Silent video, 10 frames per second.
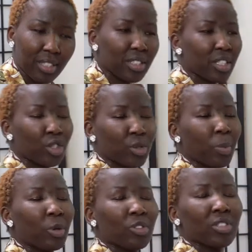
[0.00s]
because they're
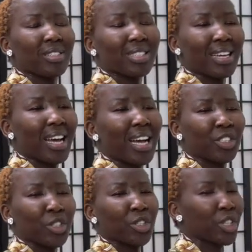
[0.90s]
supposed to sit
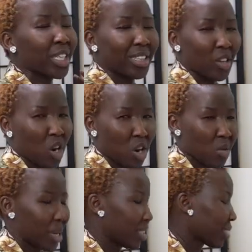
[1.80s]
under the
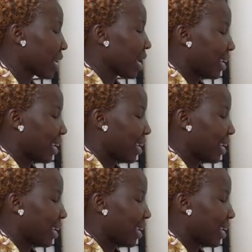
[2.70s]
garments.